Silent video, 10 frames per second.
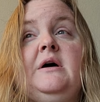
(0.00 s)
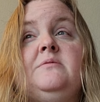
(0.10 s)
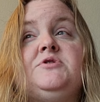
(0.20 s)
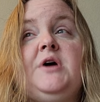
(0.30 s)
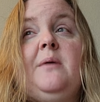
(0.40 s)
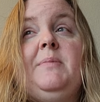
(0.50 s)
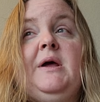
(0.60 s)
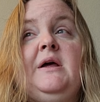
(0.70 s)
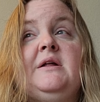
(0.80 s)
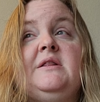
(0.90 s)
um,
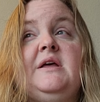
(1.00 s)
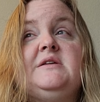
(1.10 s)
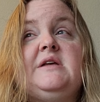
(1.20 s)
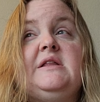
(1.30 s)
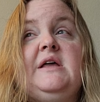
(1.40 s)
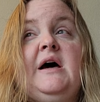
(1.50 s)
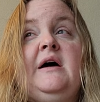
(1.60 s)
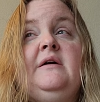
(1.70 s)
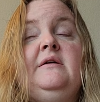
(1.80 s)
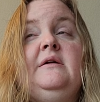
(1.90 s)
shopping and things like
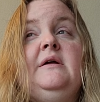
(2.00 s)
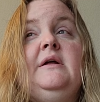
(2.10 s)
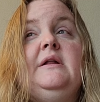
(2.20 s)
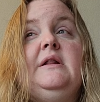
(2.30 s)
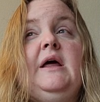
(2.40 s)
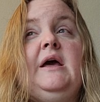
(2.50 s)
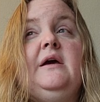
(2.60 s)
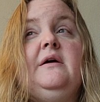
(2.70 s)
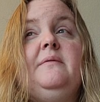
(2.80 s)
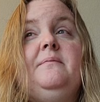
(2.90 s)
that,
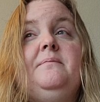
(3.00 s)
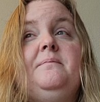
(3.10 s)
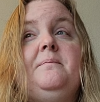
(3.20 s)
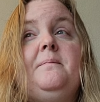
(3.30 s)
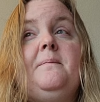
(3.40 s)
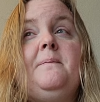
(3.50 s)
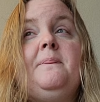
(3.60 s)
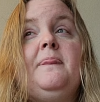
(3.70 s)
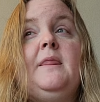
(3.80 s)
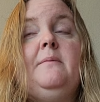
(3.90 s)
like
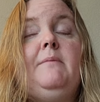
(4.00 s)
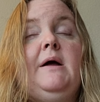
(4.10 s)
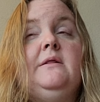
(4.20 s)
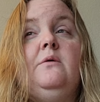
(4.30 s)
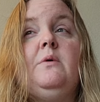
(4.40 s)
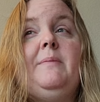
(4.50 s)
my lower